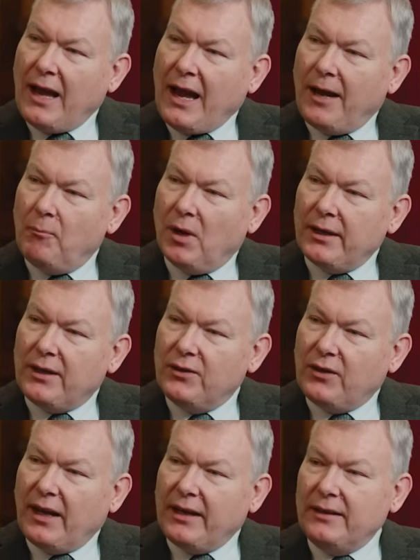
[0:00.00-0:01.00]
and might
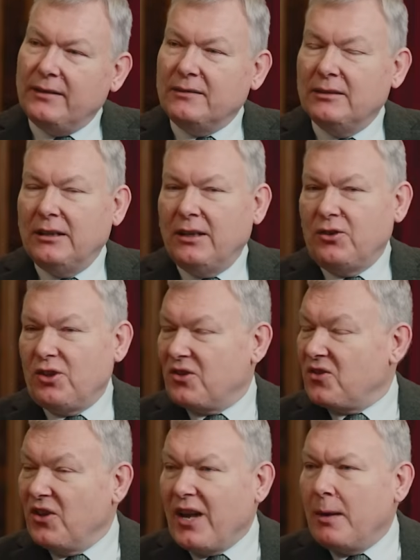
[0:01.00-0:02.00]
contain
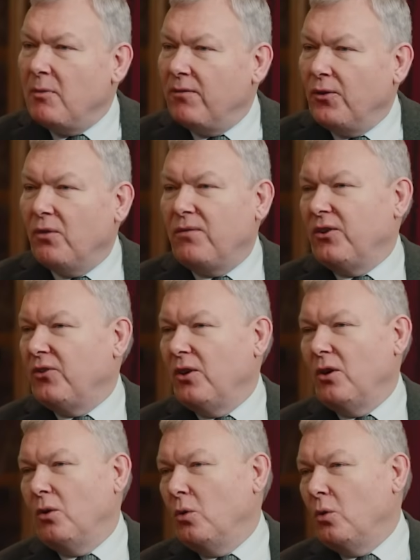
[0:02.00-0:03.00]
just the name of an officer
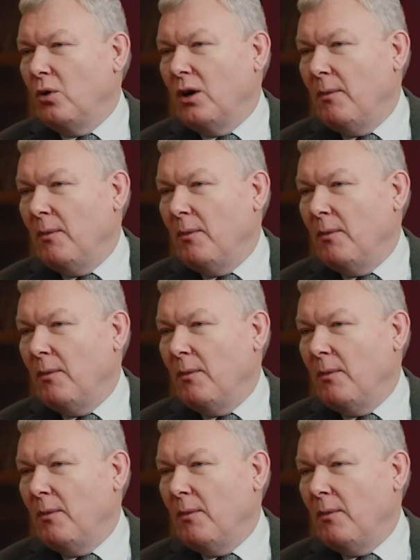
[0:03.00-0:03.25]
or